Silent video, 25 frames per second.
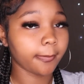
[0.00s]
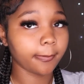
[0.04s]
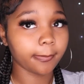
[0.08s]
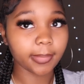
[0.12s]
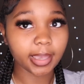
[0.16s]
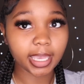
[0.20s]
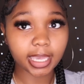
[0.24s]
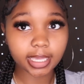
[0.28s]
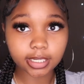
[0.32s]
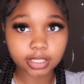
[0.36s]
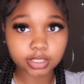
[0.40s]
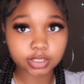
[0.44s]

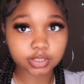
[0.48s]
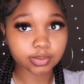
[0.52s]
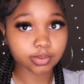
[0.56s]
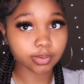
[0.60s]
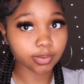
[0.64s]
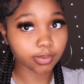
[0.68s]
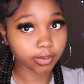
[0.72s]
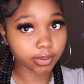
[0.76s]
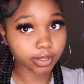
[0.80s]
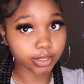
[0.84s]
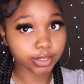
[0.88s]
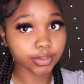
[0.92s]

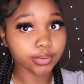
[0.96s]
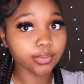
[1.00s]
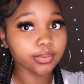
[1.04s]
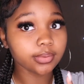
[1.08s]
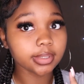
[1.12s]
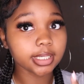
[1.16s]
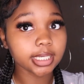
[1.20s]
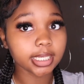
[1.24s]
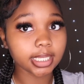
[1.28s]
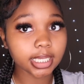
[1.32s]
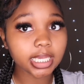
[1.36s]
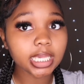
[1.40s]
mandatory you
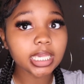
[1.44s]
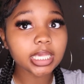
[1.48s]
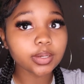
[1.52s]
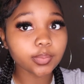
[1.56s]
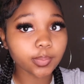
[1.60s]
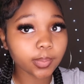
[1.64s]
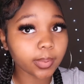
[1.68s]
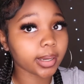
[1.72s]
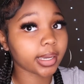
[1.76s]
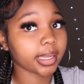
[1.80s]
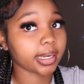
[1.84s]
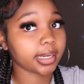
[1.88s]
need
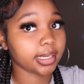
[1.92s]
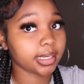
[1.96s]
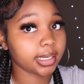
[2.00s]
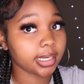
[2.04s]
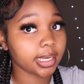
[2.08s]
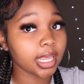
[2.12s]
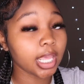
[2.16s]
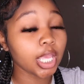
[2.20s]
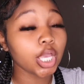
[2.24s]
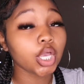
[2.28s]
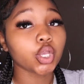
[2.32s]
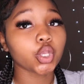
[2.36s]

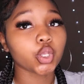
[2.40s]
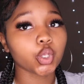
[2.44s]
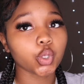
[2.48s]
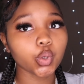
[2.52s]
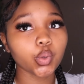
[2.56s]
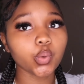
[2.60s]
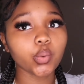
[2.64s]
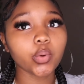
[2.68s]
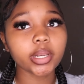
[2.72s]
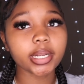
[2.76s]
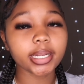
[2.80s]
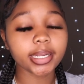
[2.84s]
one
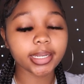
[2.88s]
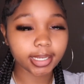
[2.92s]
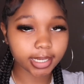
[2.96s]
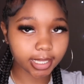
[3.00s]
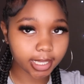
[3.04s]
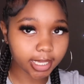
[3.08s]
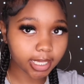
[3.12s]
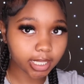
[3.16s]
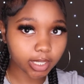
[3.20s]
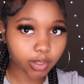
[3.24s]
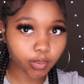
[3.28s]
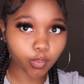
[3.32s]
you
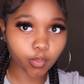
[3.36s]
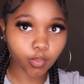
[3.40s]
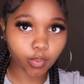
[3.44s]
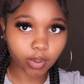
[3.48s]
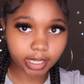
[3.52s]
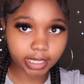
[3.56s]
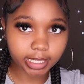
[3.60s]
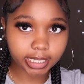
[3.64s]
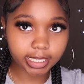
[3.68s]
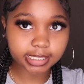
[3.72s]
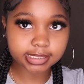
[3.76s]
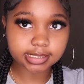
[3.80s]
need
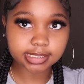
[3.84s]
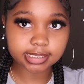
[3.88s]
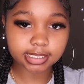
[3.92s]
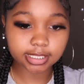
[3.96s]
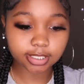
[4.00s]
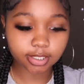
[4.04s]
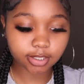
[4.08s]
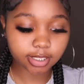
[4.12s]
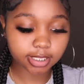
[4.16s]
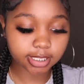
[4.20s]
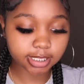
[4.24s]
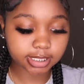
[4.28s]
one it's
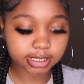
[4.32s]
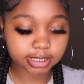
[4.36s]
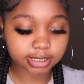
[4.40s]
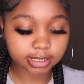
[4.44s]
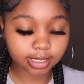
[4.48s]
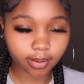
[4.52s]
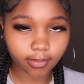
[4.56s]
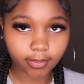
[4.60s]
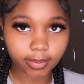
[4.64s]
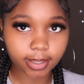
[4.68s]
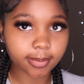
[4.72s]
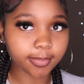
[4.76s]
literally
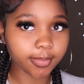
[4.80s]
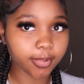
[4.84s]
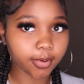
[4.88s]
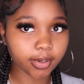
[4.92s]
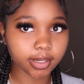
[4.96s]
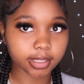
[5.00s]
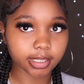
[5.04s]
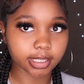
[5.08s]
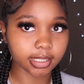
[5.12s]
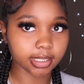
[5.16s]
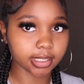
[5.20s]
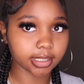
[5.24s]
so
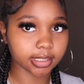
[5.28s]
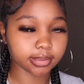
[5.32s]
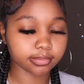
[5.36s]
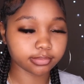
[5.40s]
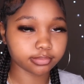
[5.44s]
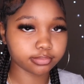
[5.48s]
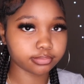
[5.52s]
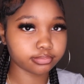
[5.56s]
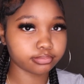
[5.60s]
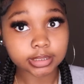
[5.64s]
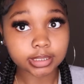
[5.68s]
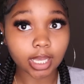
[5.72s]
important
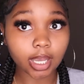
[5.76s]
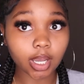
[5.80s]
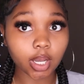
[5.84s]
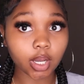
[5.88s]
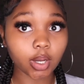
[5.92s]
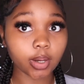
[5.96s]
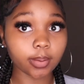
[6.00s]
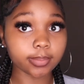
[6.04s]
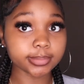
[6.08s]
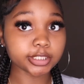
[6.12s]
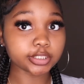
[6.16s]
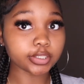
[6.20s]
so
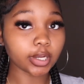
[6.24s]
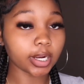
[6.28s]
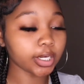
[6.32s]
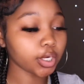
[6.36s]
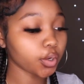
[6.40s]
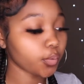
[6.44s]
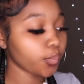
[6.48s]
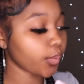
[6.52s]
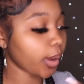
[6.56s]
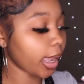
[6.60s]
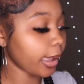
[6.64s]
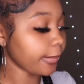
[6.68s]
i'm starting
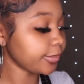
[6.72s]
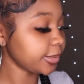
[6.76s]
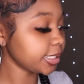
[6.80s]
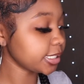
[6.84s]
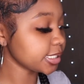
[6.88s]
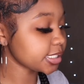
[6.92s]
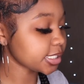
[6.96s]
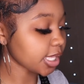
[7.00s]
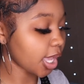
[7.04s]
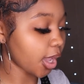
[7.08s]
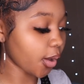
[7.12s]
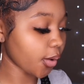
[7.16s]
to wrap
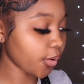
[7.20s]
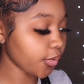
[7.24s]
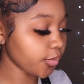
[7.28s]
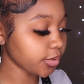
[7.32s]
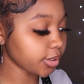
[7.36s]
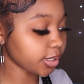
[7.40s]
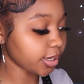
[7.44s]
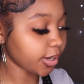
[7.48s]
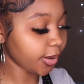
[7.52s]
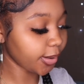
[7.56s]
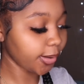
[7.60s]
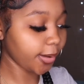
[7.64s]
this
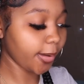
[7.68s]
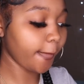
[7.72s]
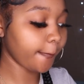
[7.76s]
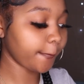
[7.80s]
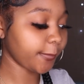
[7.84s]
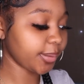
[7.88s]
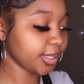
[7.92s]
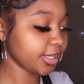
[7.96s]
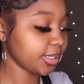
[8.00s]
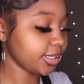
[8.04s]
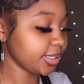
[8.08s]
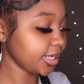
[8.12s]
on up
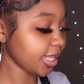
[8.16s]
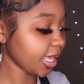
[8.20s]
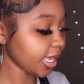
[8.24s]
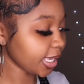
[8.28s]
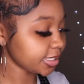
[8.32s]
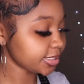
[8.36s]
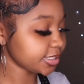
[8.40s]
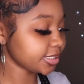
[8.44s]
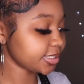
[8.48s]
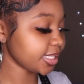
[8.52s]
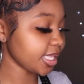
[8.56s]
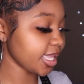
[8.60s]

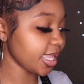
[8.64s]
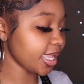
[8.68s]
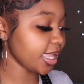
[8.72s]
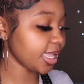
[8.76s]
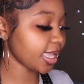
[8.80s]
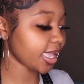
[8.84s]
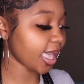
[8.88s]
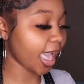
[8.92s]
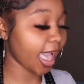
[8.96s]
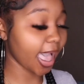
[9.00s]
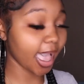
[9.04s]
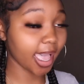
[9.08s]
next
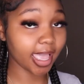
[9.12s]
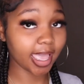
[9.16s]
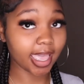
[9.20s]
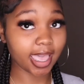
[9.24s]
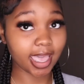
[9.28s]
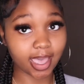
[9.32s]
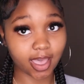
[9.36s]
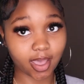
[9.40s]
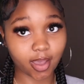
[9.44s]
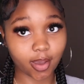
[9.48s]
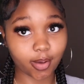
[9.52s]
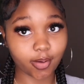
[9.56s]
thing i
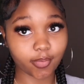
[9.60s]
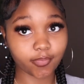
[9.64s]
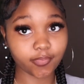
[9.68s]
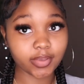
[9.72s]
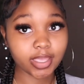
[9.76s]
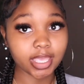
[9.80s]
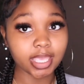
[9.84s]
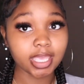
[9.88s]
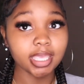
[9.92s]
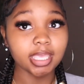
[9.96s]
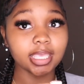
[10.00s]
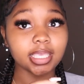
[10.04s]
have
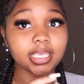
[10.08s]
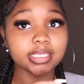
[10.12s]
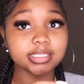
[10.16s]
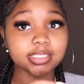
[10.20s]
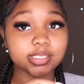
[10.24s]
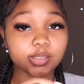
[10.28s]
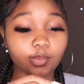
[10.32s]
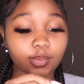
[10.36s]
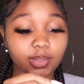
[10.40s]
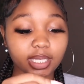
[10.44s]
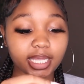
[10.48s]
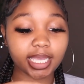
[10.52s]

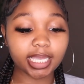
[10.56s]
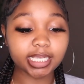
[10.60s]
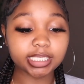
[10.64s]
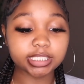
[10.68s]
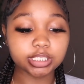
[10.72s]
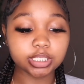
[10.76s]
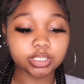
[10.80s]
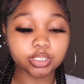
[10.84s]
is some lash